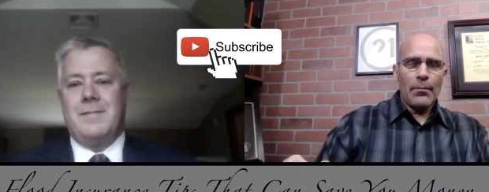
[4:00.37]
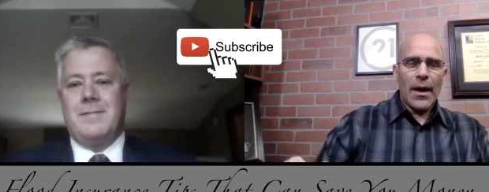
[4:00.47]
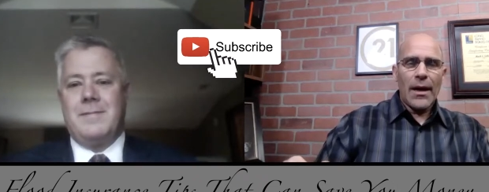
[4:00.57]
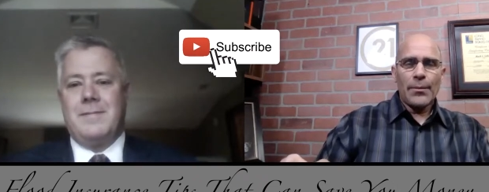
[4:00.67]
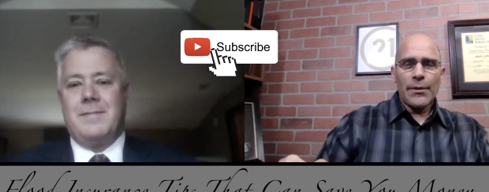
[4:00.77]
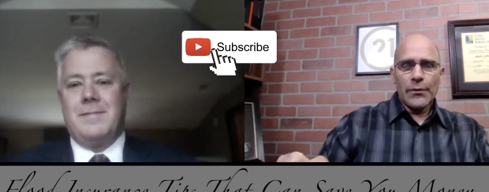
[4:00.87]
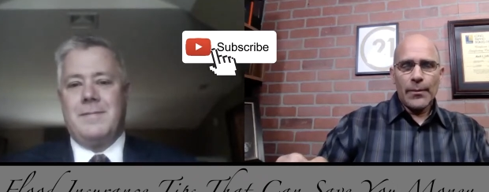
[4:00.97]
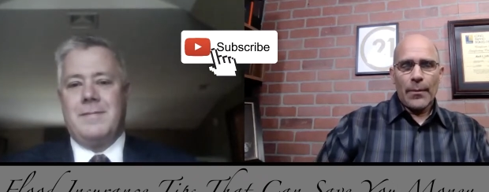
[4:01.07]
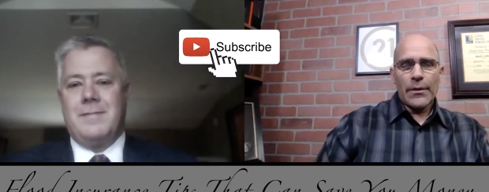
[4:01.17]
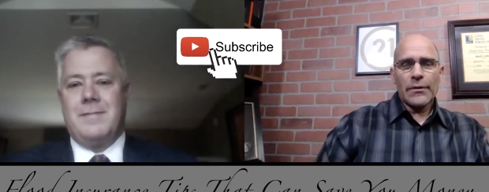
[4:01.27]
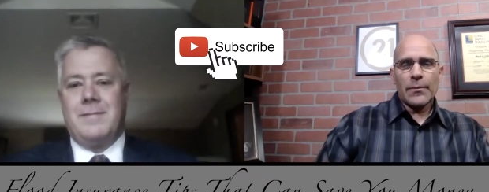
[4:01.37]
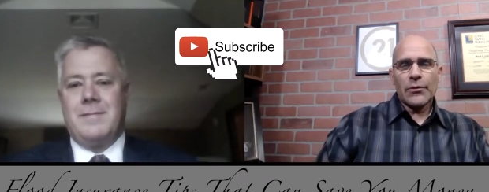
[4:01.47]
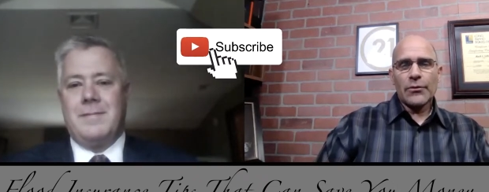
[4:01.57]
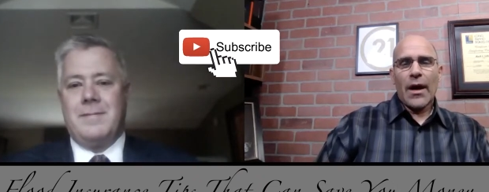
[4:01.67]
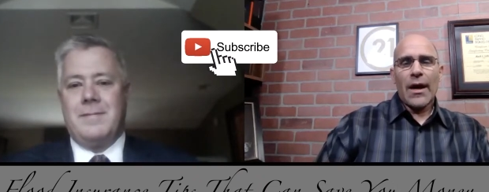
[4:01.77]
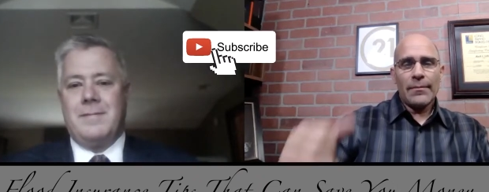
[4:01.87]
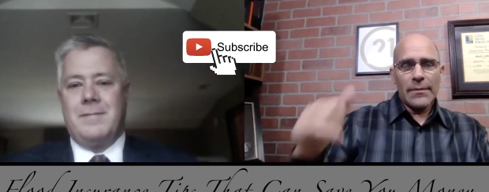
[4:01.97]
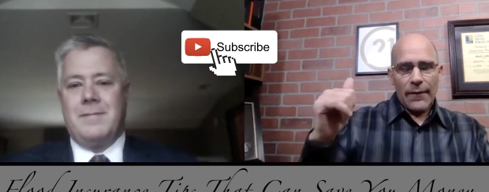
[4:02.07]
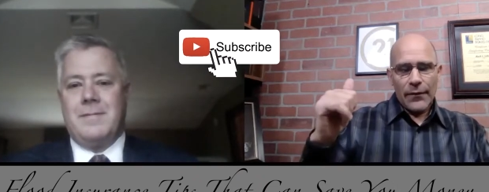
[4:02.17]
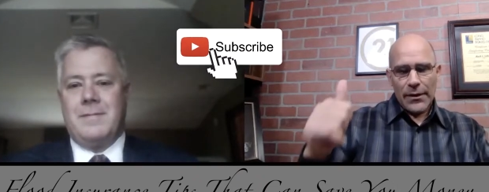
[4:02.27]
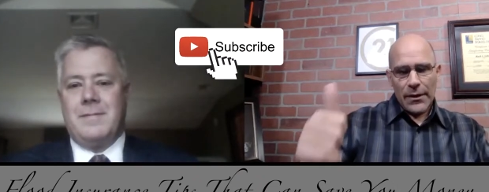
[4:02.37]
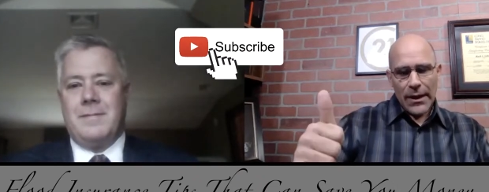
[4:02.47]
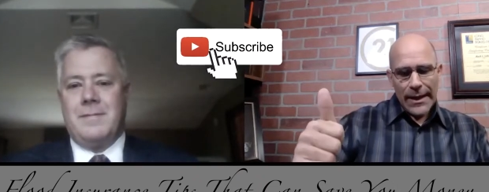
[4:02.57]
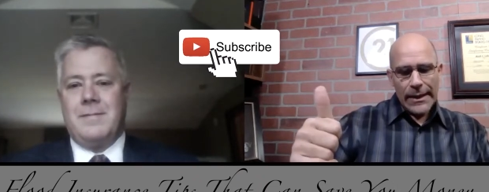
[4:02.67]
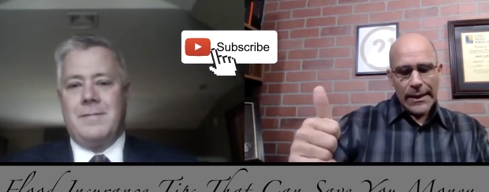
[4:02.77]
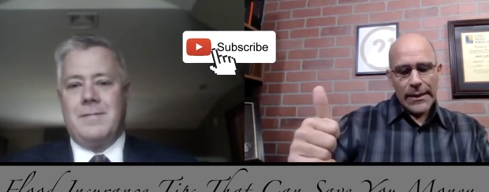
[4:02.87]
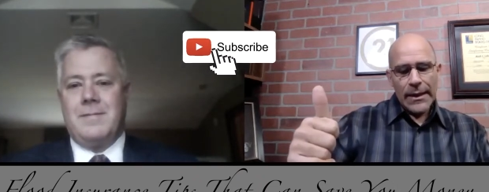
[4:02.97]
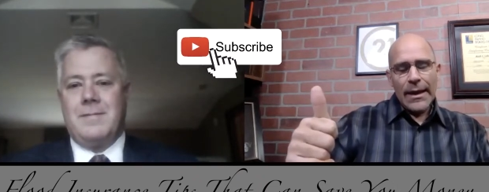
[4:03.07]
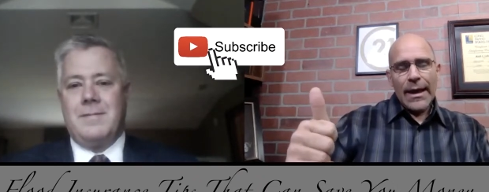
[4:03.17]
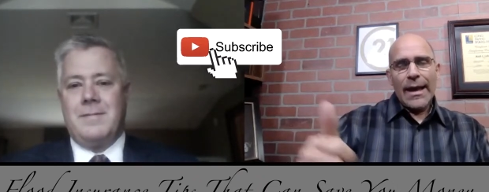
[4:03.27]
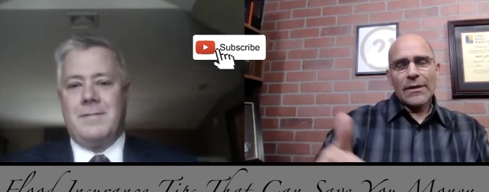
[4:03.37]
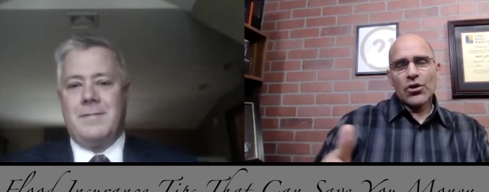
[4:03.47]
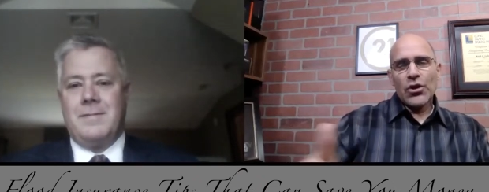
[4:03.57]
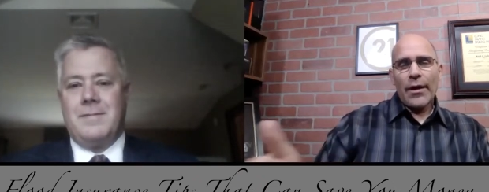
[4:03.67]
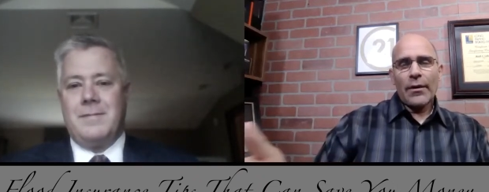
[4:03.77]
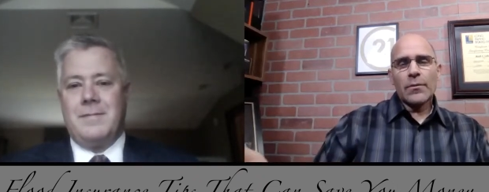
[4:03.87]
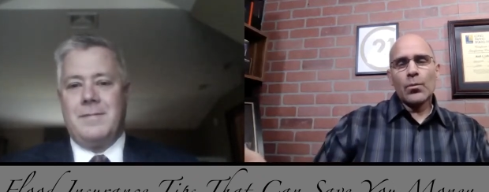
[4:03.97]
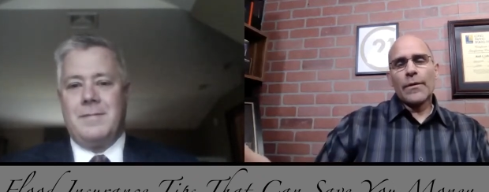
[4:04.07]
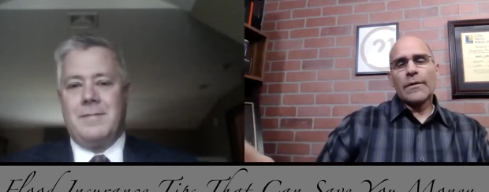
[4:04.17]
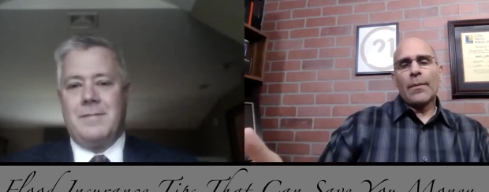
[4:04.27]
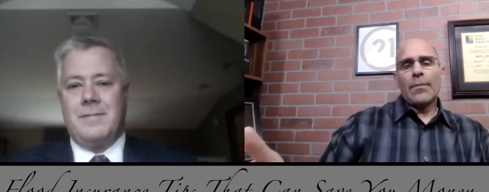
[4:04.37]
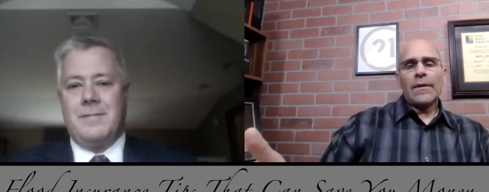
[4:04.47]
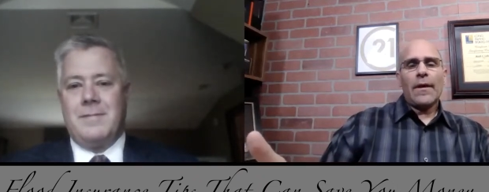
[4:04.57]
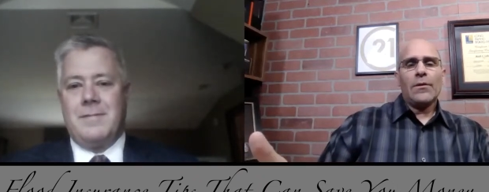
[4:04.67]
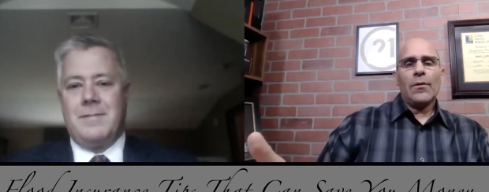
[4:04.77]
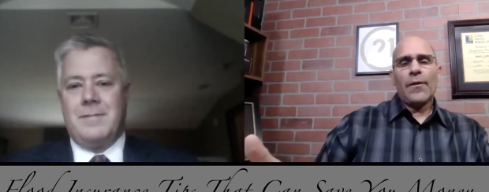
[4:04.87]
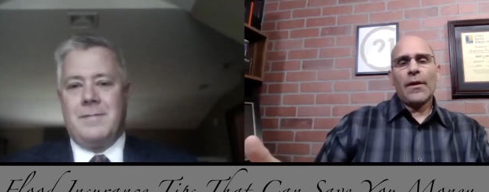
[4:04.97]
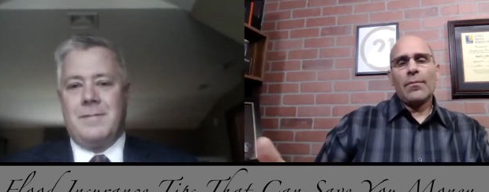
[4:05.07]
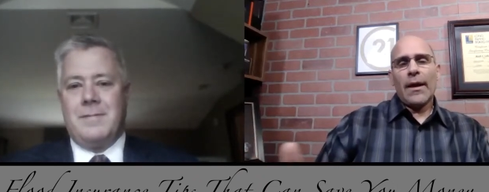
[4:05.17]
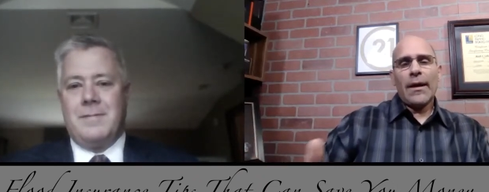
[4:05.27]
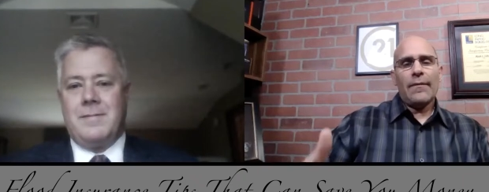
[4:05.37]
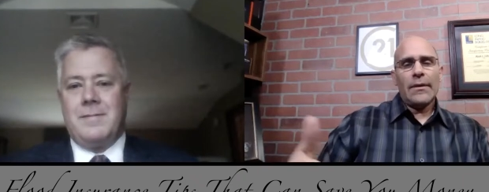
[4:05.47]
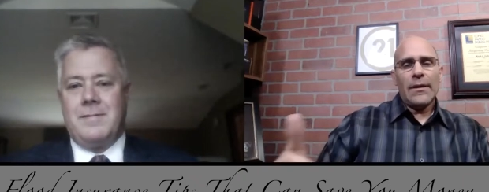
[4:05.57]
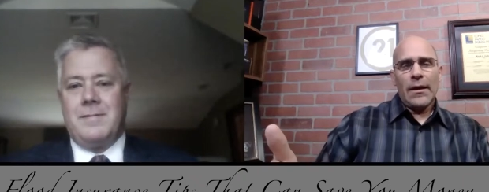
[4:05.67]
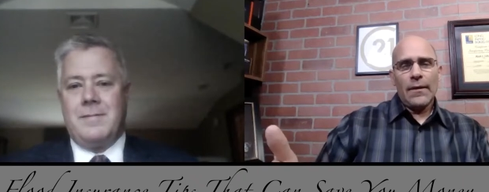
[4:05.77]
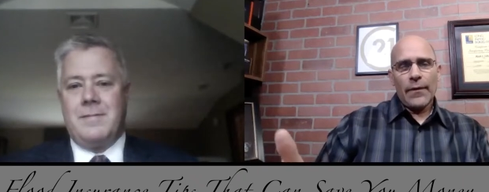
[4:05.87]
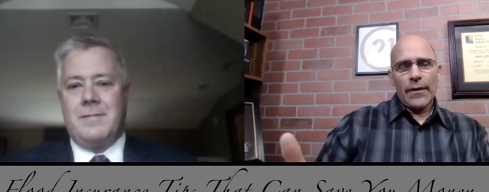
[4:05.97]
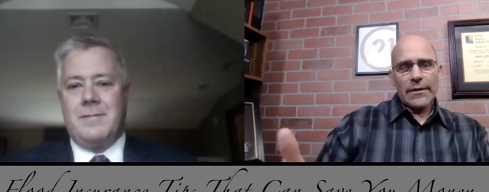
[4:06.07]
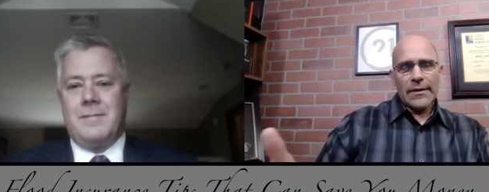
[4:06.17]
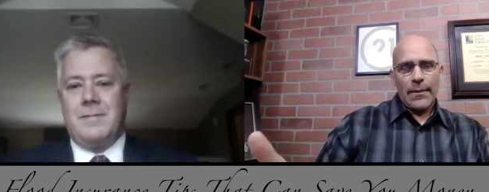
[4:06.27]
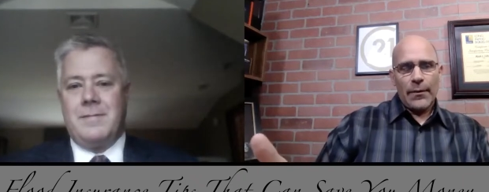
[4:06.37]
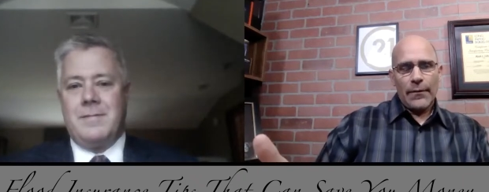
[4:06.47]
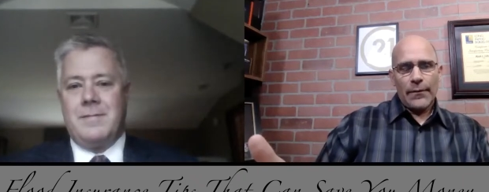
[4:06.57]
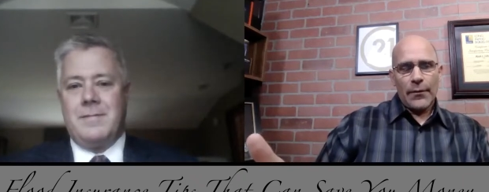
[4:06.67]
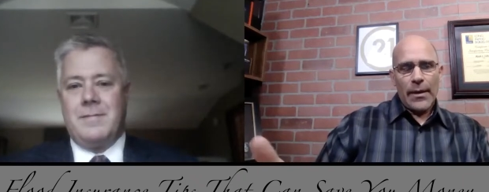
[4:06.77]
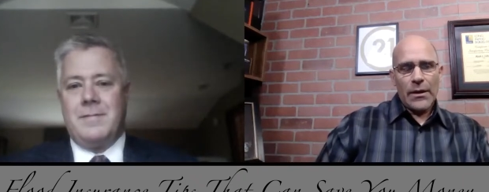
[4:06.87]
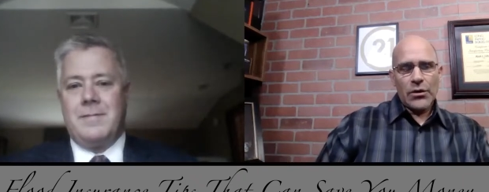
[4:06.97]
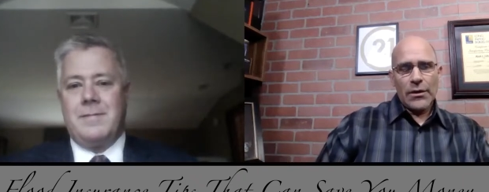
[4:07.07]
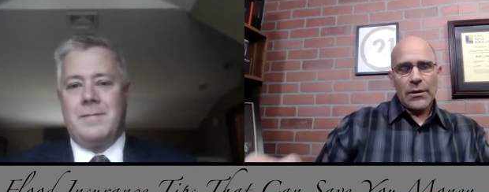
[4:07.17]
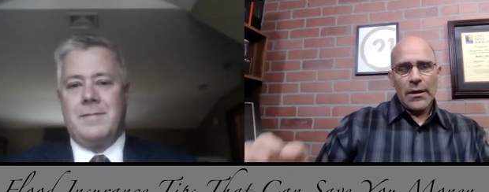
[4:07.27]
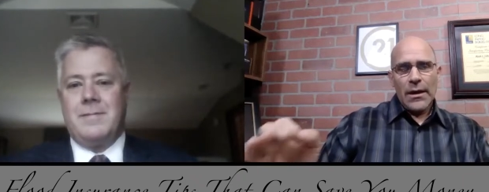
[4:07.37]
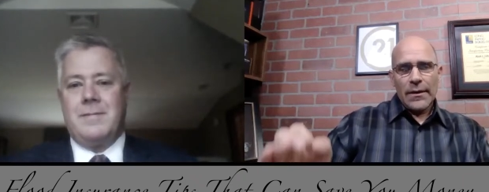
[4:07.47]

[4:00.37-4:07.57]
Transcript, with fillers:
Speaker 1: by. Please remember to subscribe. Definitely like it, and share it with somebody that you think might have a need for this type of information.